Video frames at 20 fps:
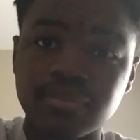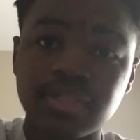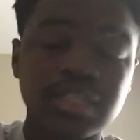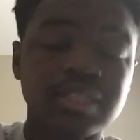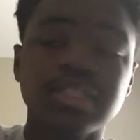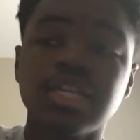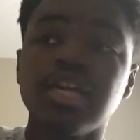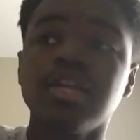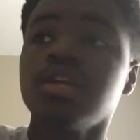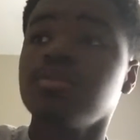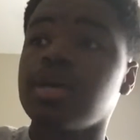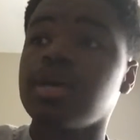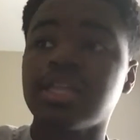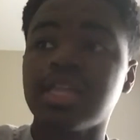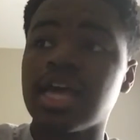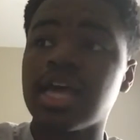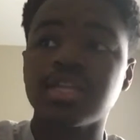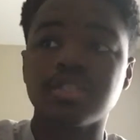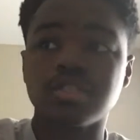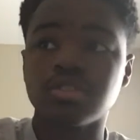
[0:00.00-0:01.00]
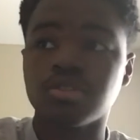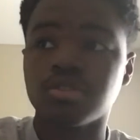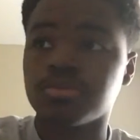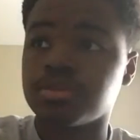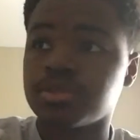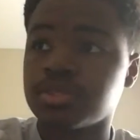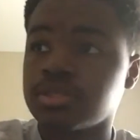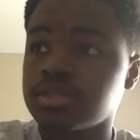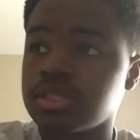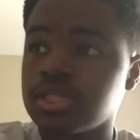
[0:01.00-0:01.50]
It's getting on my last
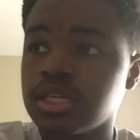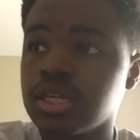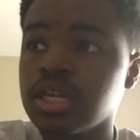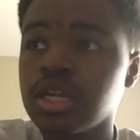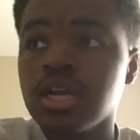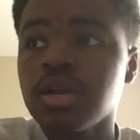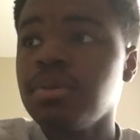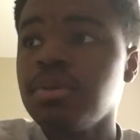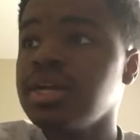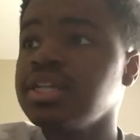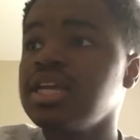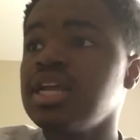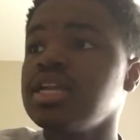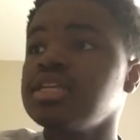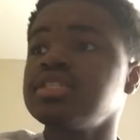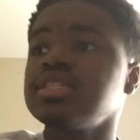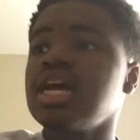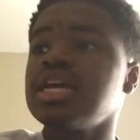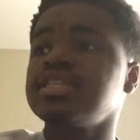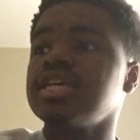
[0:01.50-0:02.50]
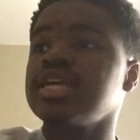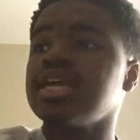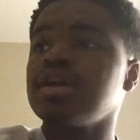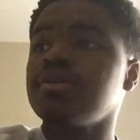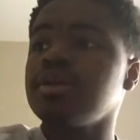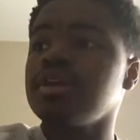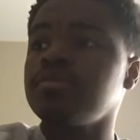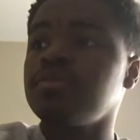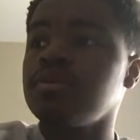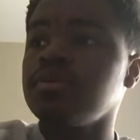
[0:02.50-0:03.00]
nerves. But that does not take away